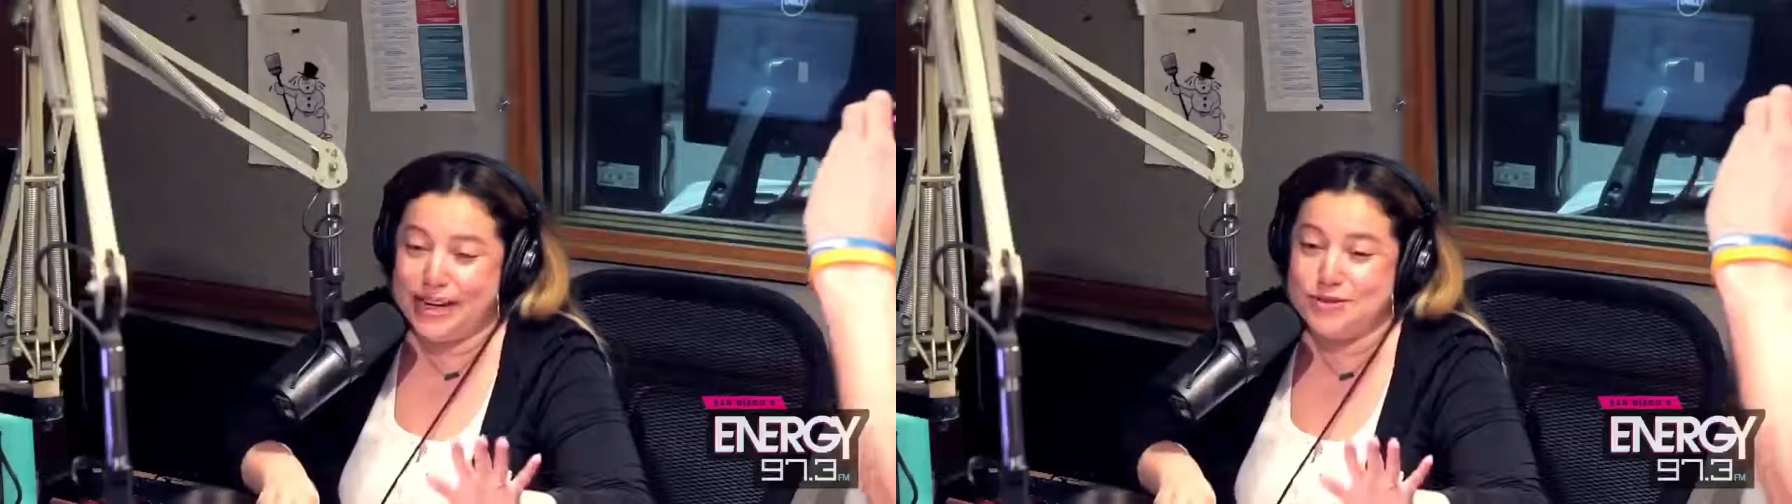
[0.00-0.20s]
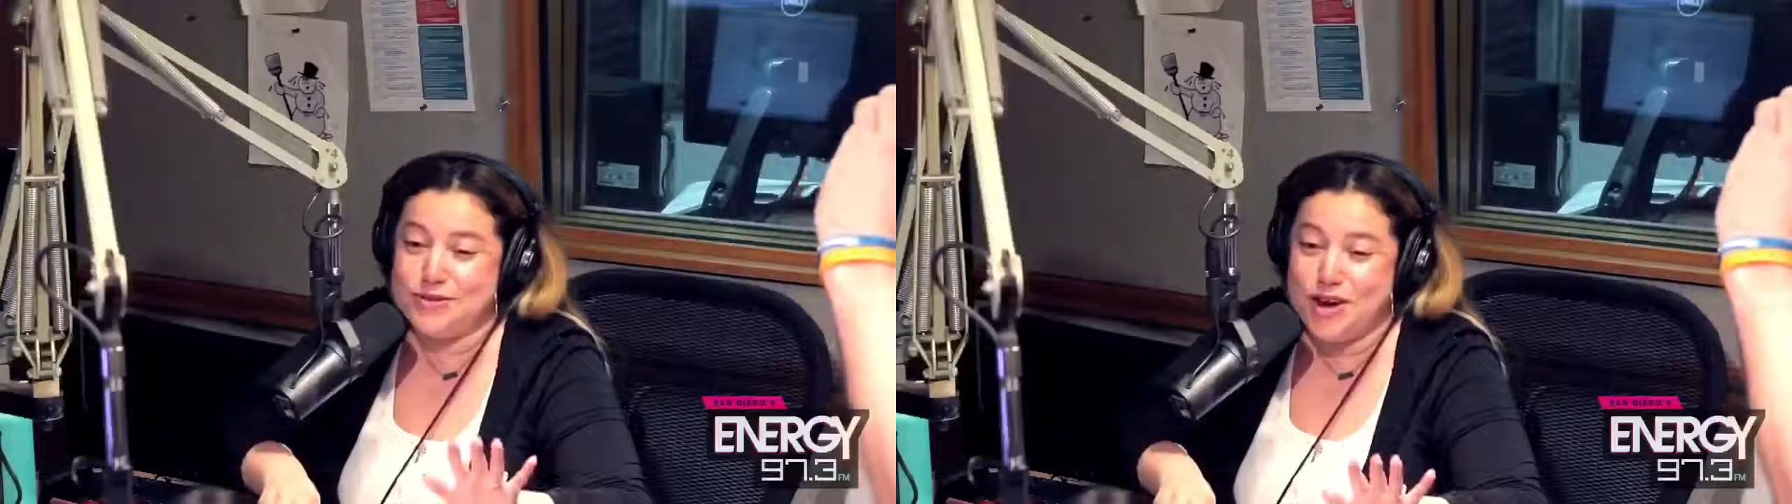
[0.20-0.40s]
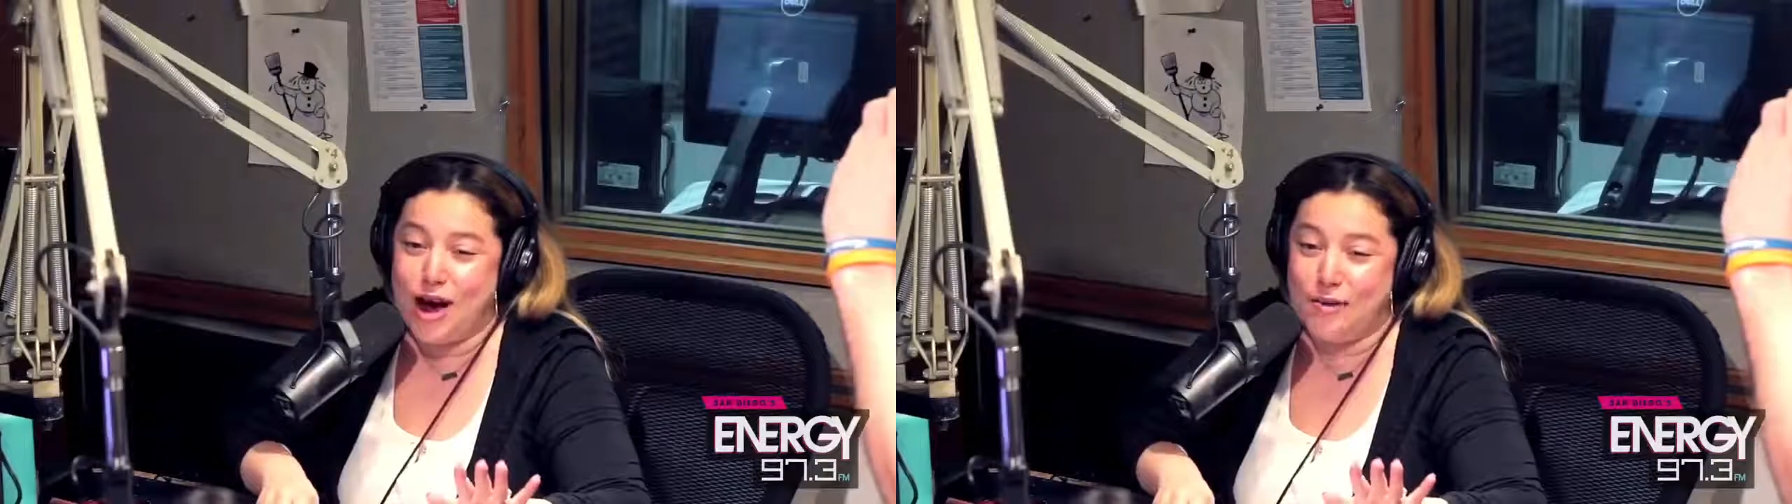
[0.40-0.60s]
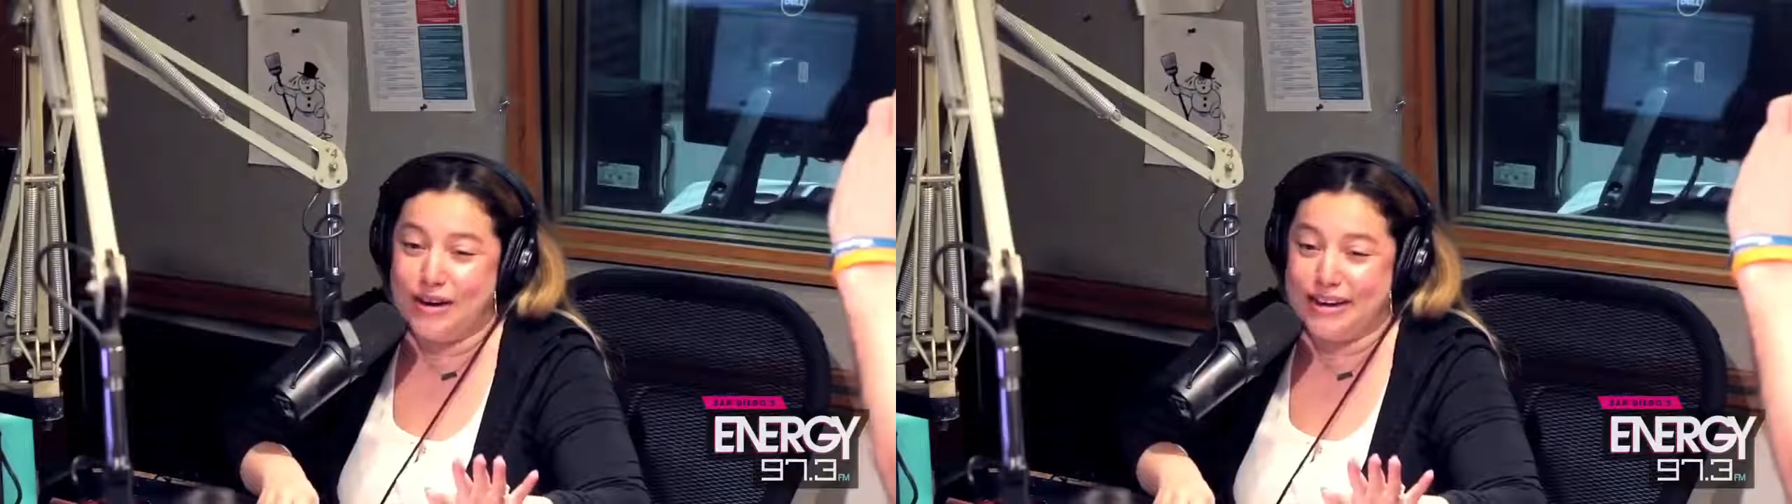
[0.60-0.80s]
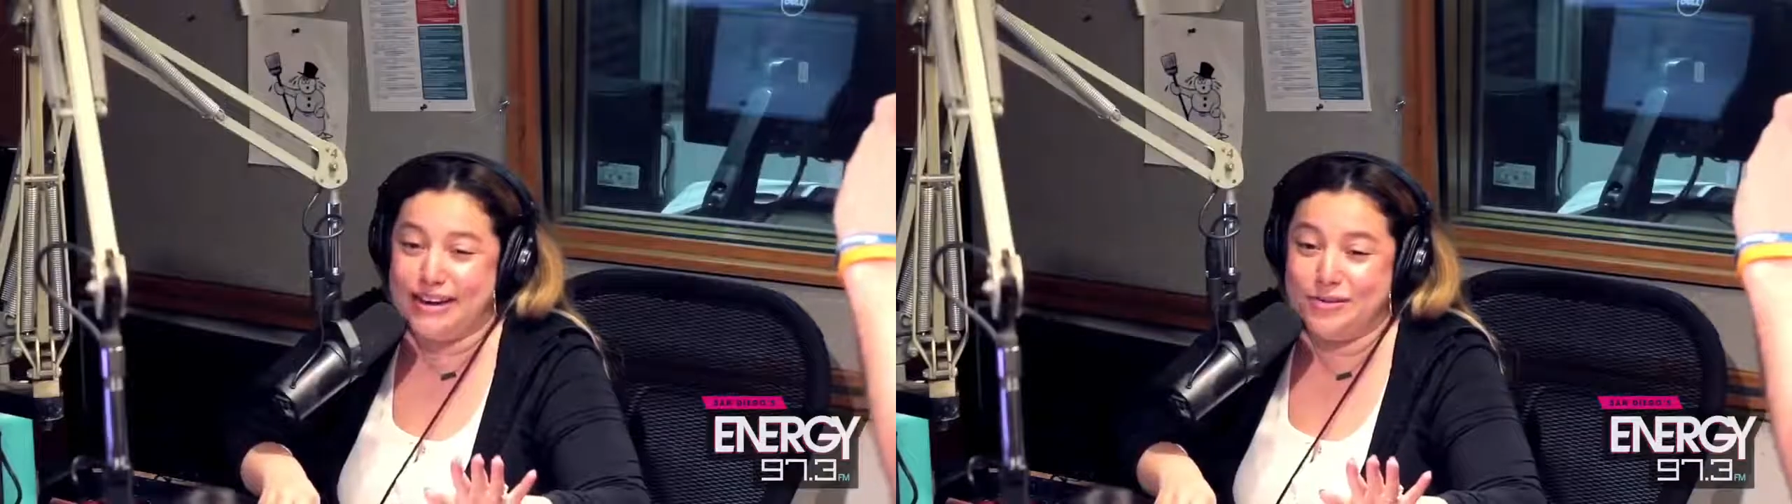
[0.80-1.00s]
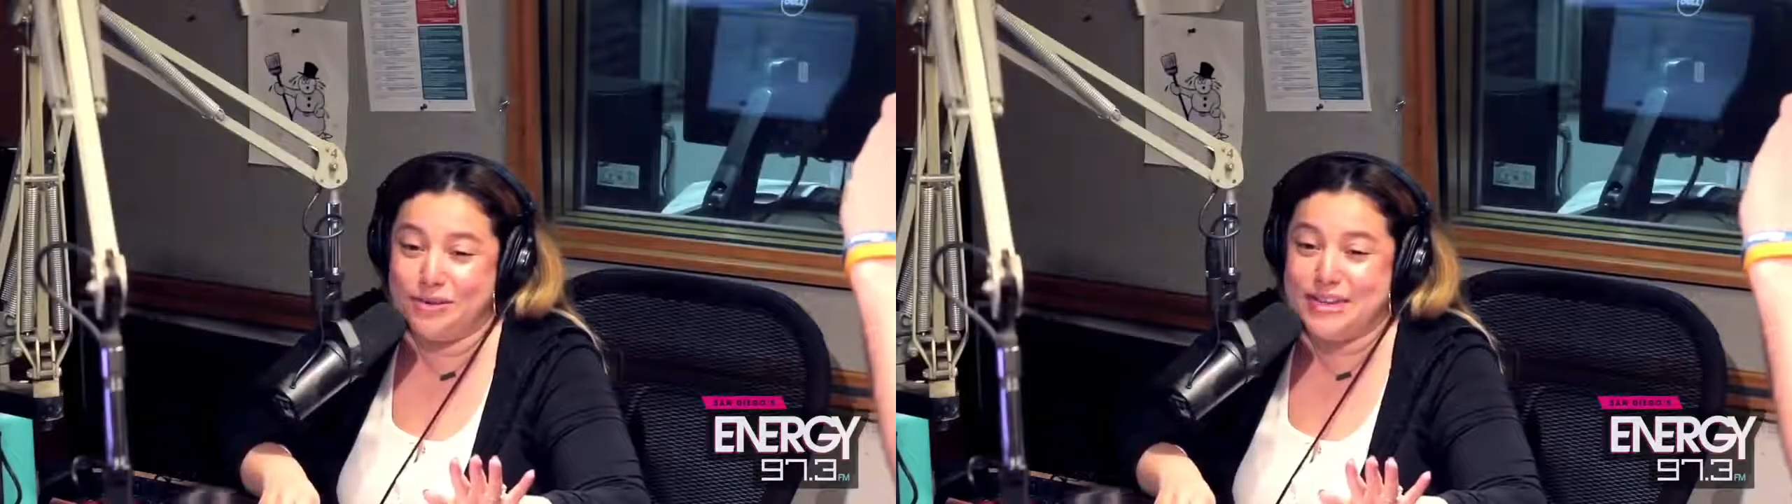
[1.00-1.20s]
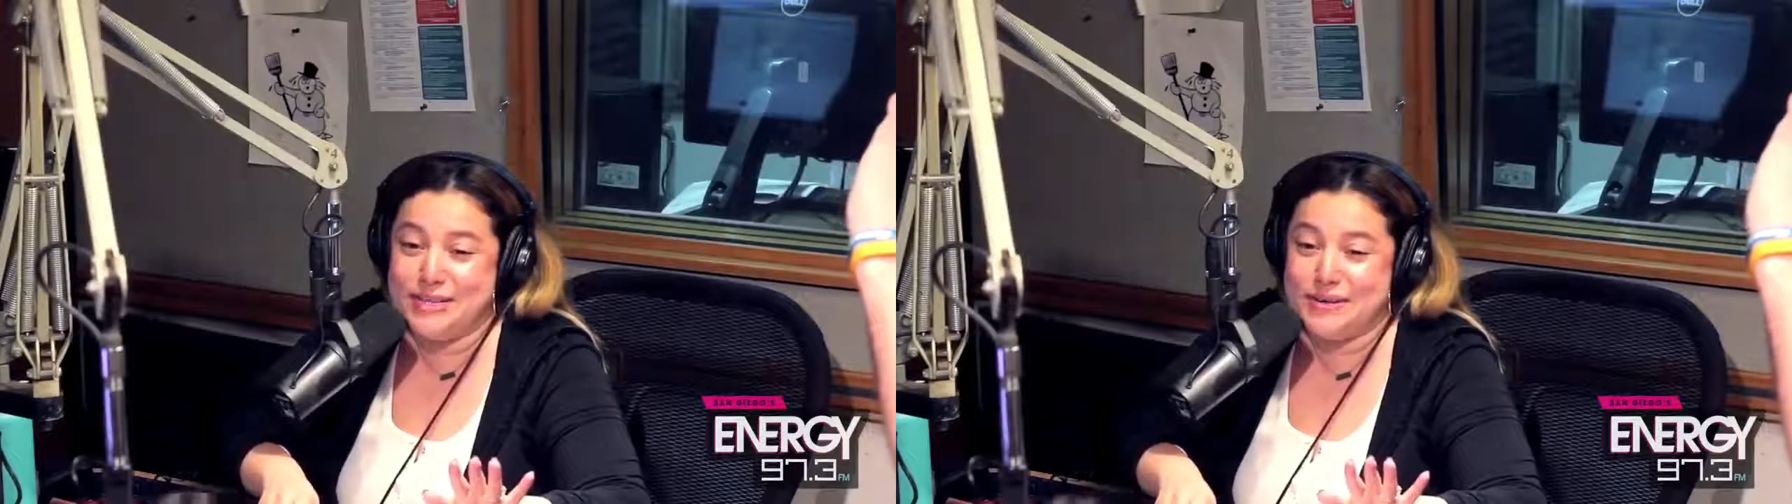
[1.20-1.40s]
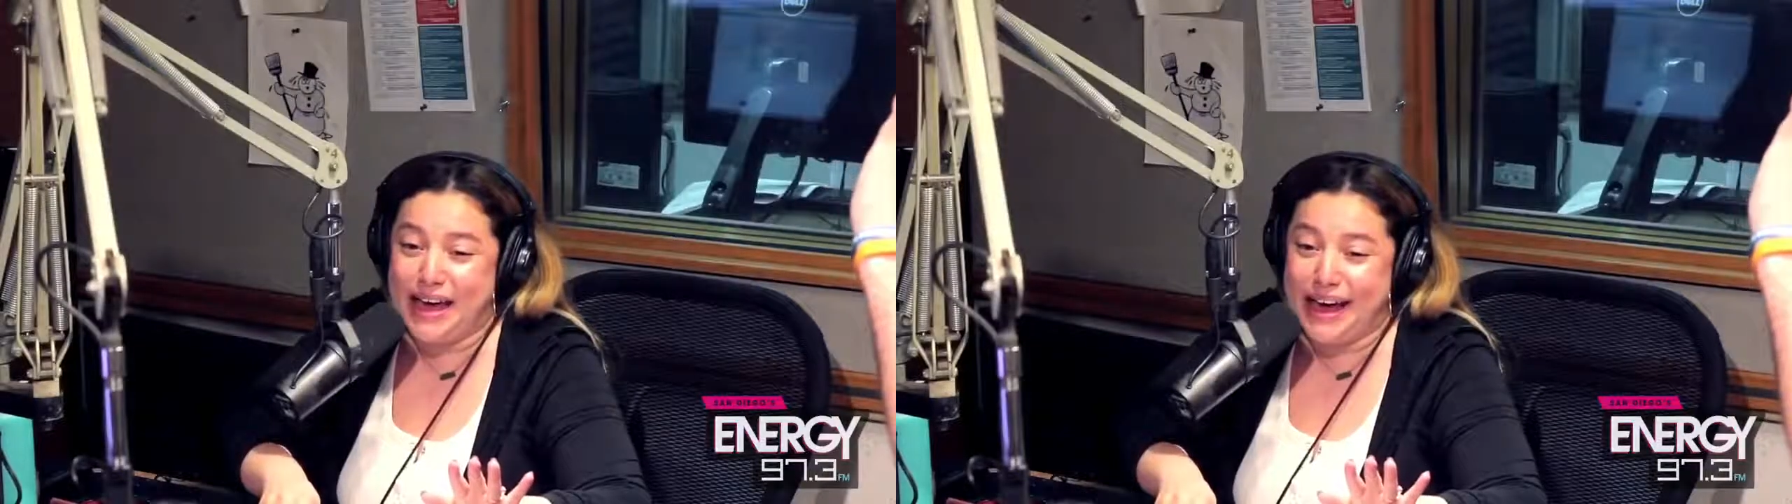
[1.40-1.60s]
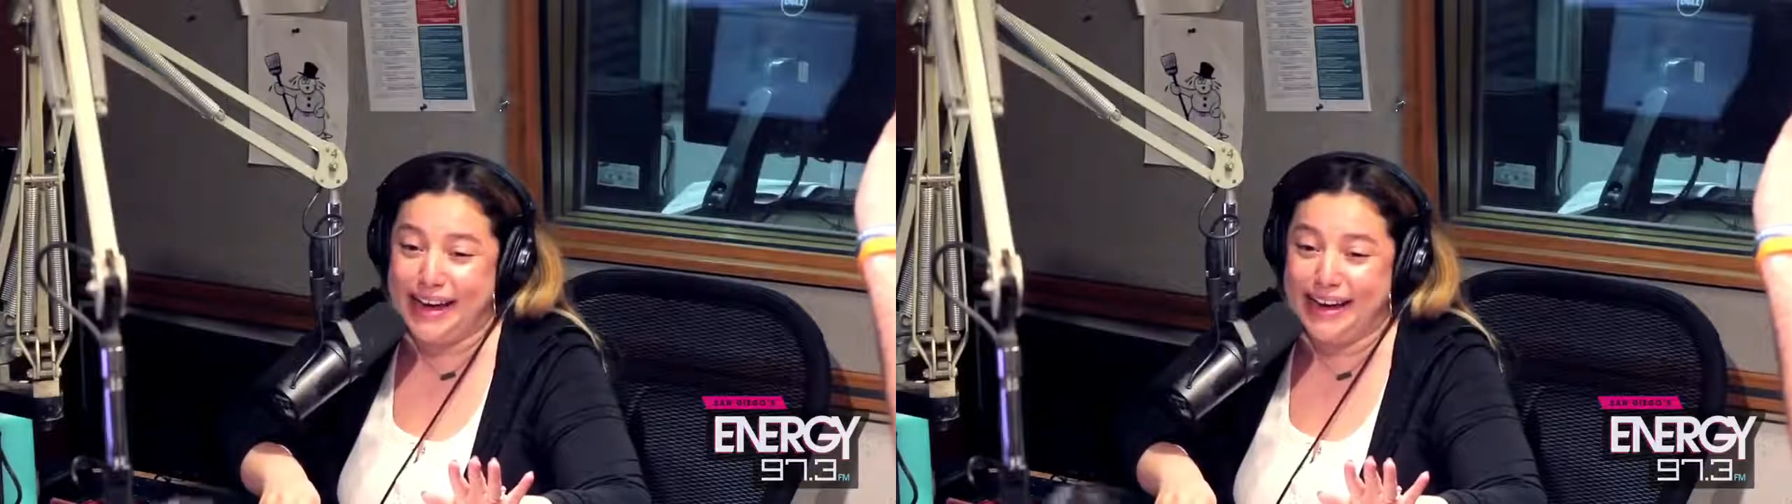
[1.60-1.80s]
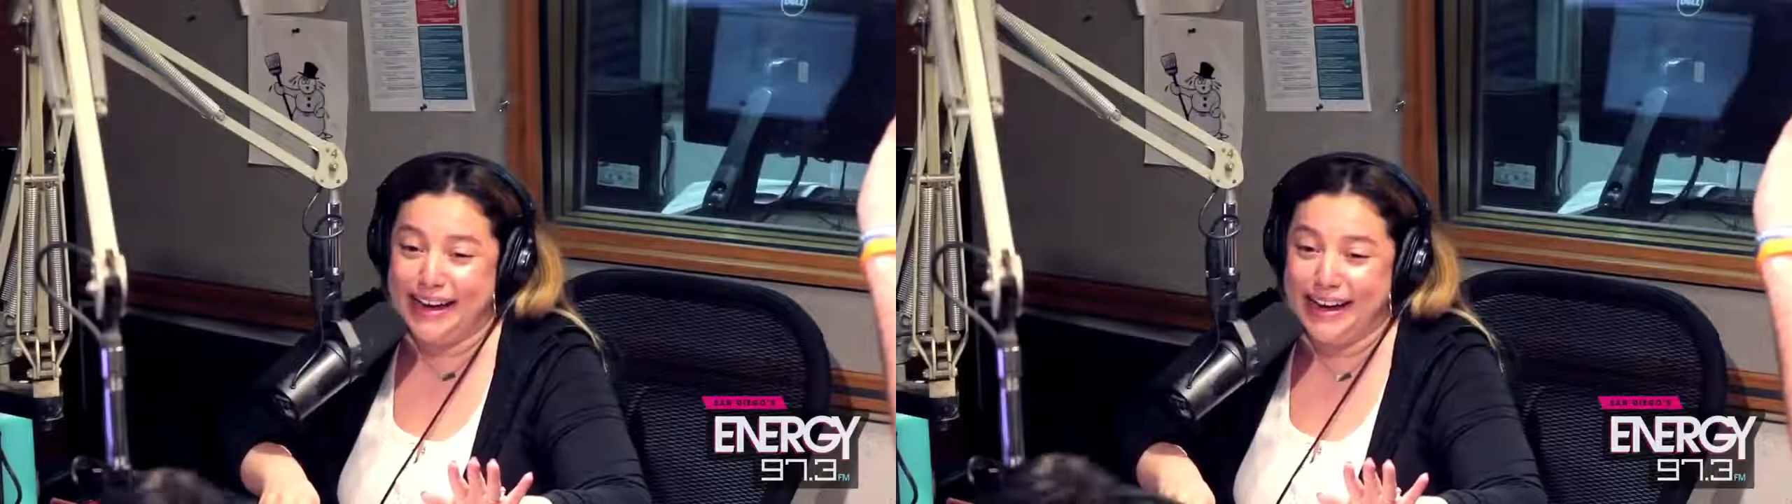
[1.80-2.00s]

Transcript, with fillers: and I do not want to redo that.